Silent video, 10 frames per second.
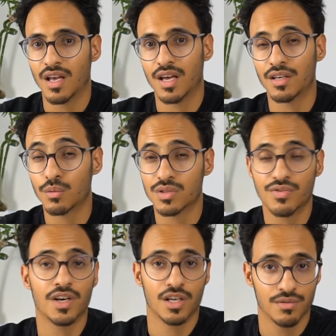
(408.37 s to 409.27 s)
and I was
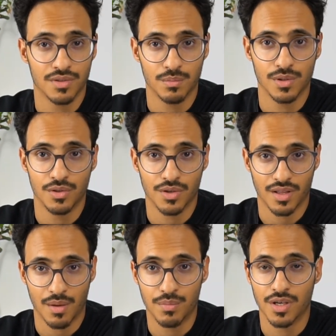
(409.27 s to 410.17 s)
very comfortable during
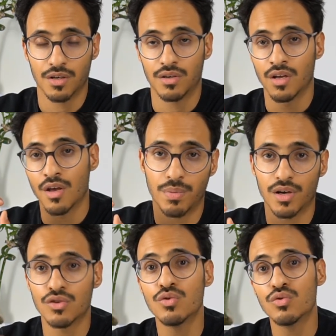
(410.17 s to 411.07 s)
that period.
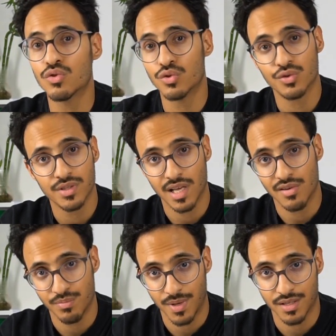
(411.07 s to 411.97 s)
But you know
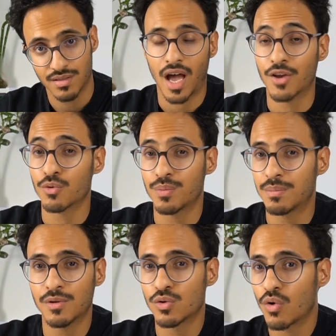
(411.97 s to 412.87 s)
yourself best. I know
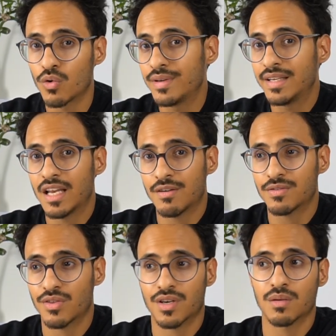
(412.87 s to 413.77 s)
people who only
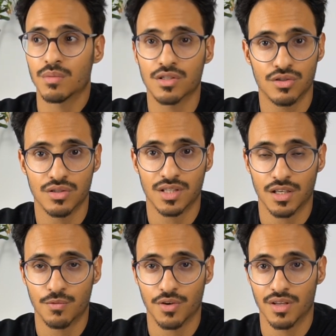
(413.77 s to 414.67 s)
left 3 months to
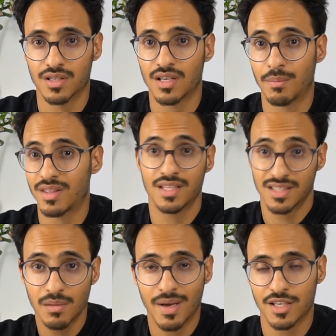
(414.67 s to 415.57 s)
study for the exam and they
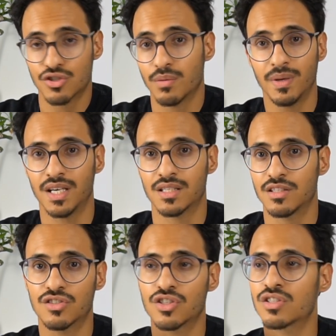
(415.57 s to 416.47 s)
still managed to pass.
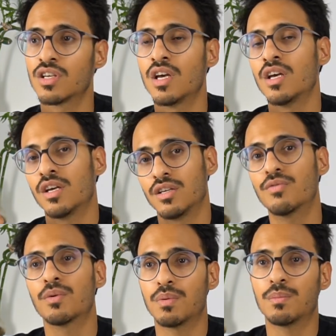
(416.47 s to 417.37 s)
It's just
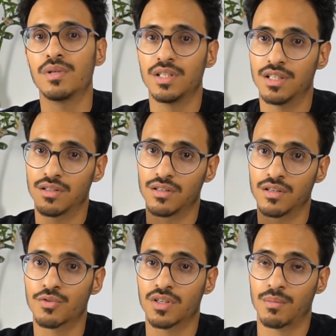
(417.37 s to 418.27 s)
different people need
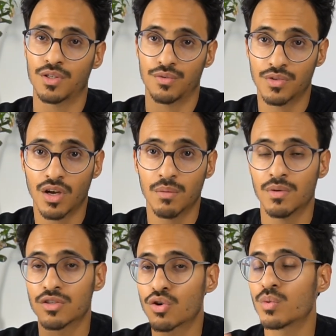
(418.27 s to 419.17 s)
different amount of time.
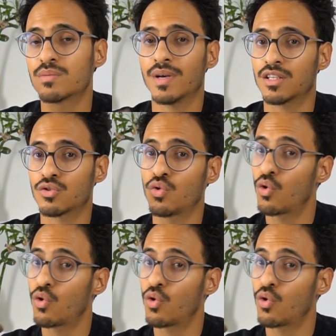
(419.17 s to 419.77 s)
It's always better to